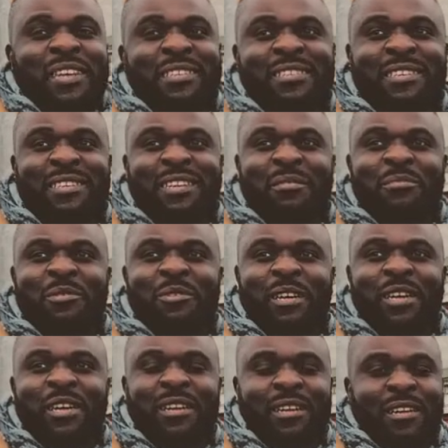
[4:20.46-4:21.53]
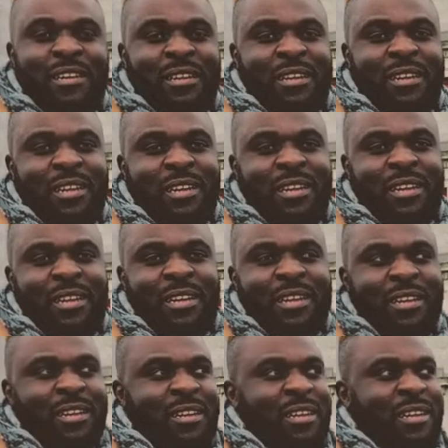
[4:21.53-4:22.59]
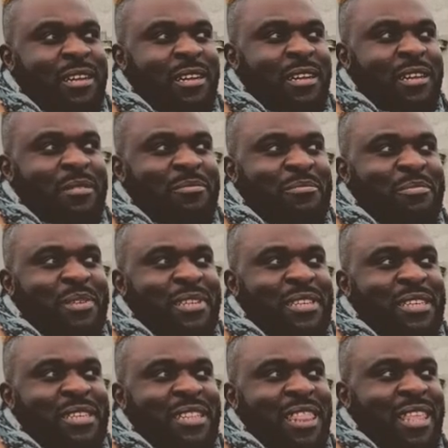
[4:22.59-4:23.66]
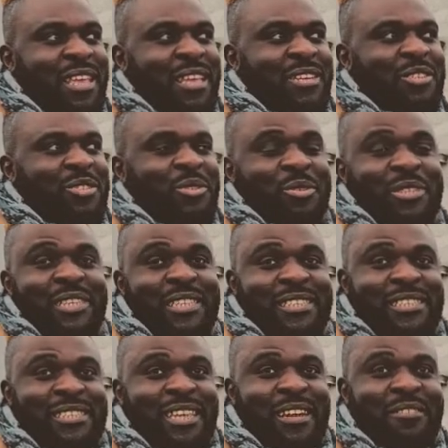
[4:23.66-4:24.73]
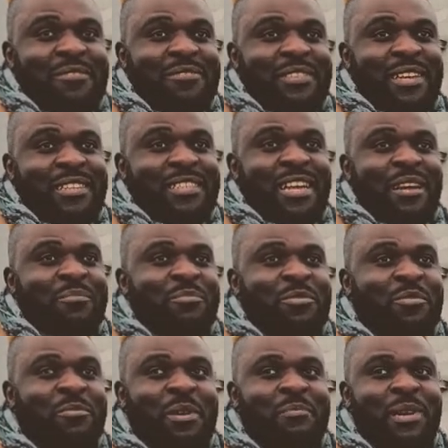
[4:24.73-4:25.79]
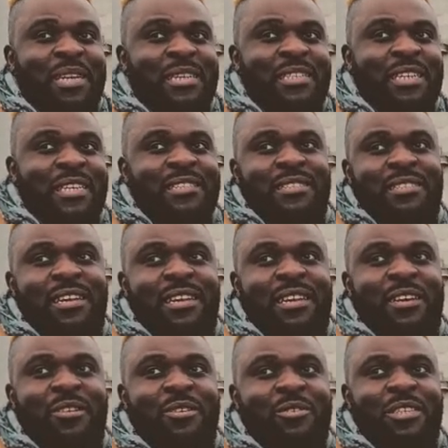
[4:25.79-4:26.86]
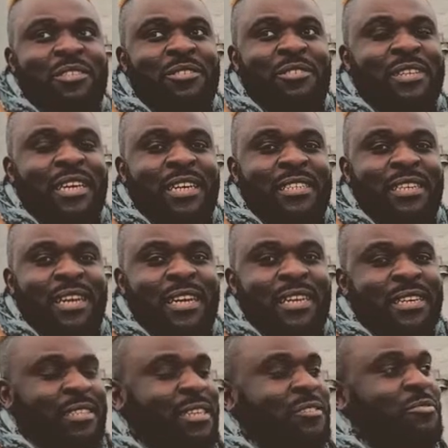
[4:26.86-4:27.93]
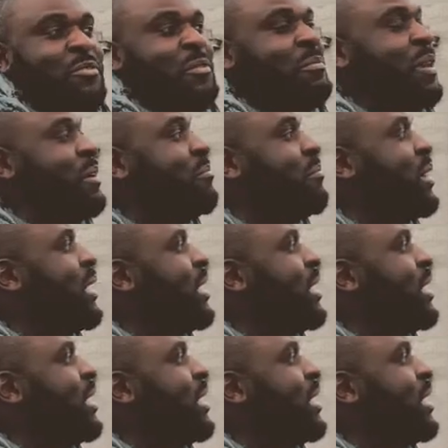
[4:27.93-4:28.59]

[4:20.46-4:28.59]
improvising. I'm gonna uh, uh, be shooting stuff that come to my mind. That's the content creator, and I just